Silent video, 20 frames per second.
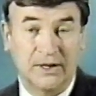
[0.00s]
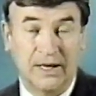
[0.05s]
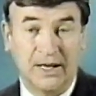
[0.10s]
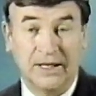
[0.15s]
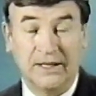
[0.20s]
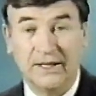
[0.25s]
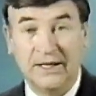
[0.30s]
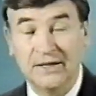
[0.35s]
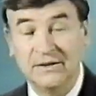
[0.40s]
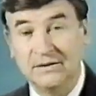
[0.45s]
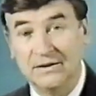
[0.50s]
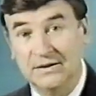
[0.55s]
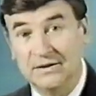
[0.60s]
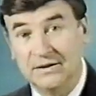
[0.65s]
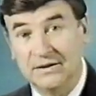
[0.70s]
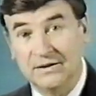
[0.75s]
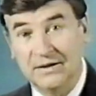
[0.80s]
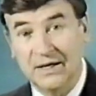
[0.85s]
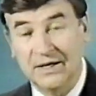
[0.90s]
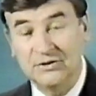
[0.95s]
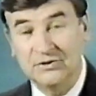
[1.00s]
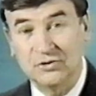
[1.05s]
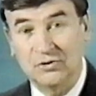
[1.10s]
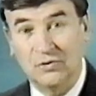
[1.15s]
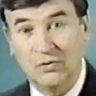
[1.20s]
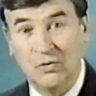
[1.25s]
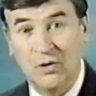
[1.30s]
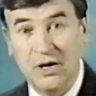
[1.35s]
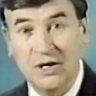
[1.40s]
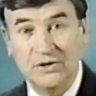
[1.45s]
And then as you
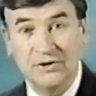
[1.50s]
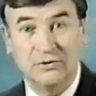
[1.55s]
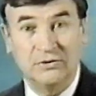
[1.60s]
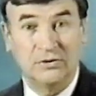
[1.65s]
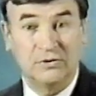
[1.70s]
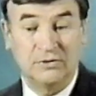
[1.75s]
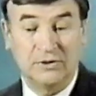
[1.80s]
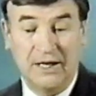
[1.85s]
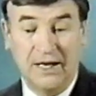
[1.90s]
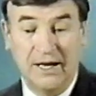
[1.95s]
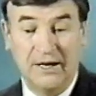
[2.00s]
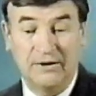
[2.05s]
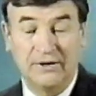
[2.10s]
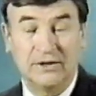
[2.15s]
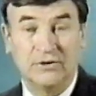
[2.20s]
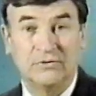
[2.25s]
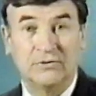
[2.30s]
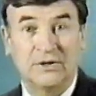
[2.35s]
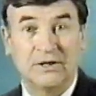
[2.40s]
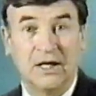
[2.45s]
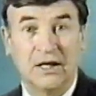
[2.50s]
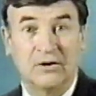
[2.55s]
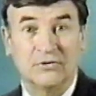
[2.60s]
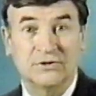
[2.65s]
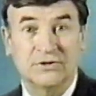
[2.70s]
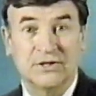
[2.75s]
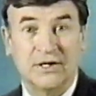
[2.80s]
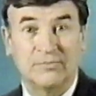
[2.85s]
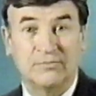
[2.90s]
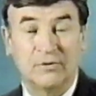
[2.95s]
go on, you can go down into a yellow
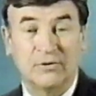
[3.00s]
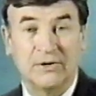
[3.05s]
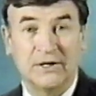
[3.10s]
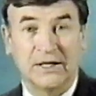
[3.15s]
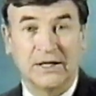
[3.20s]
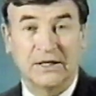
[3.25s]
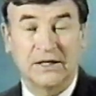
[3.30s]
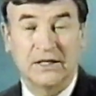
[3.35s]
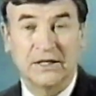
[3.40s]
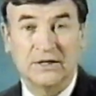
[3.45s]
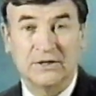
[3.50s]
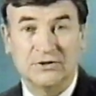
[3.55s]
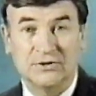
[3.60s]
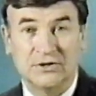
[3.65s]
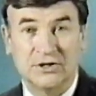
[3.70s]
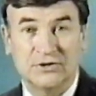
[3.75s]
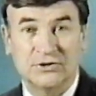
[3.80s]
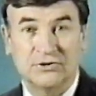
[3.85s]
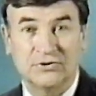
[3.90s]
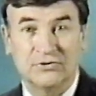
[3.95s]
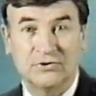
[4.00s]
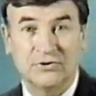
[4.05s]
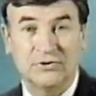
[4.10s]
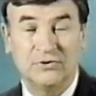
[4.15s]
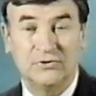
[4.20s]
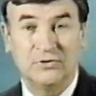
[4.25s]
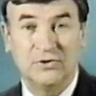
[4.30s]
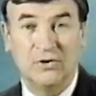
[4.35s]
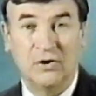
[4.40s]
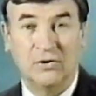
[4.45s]
submarine, just so
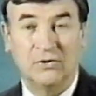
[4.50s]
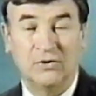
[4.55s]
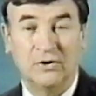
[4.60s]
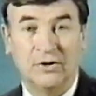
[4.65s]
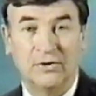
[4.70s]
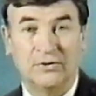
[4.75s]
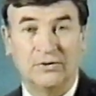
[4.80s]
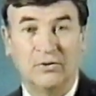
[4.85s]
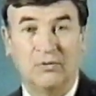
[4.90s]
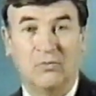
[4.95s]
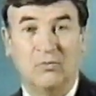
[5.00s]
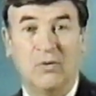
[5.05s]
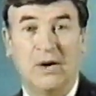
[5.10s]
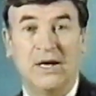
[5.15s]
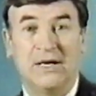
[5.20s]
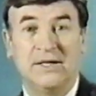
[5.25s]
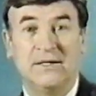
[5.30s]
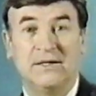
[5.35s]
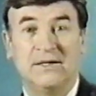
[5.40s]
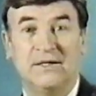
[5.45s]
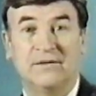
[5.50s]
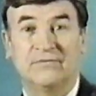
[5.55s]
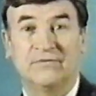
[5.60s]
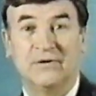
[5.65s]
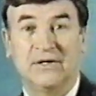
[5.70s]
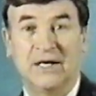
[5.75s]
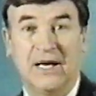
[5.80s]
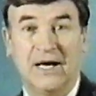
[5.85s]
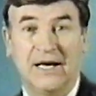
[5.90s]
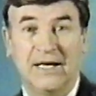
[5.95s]
you know the 1
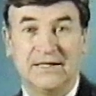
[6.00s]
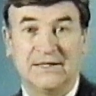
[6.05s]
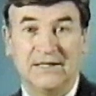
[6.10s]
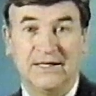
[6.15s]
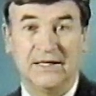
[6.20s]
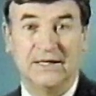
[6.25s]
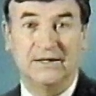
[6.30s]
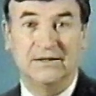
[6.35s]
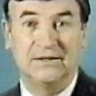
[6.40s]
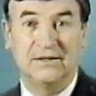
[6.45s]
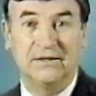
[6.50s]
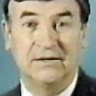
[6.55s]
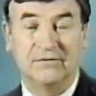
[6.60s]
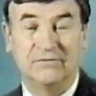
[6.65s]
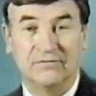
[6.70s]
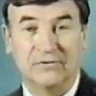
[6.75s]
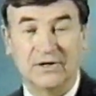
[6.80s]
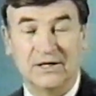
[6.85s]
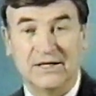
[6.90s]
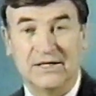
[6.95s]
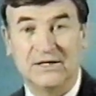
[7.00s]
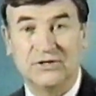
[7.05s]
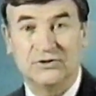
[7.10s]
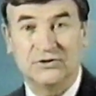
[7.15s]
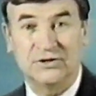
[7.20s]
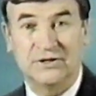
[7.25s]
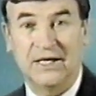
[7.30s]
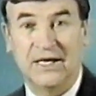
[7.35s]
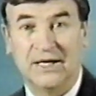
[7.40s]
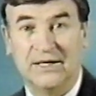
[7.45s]
different idea for
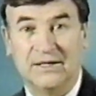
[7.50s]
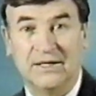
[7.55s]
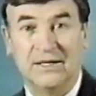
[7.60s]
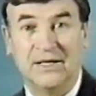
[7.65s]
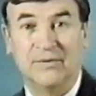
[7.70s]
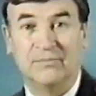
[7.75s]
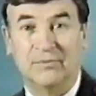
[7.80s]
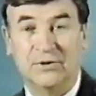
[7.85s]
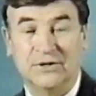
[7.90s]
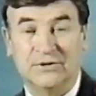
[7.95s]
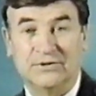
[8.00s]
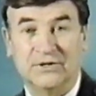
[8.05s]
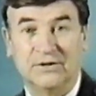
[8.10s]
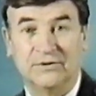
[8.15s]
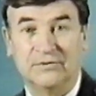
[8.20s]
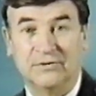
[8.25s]
each 10 numbers.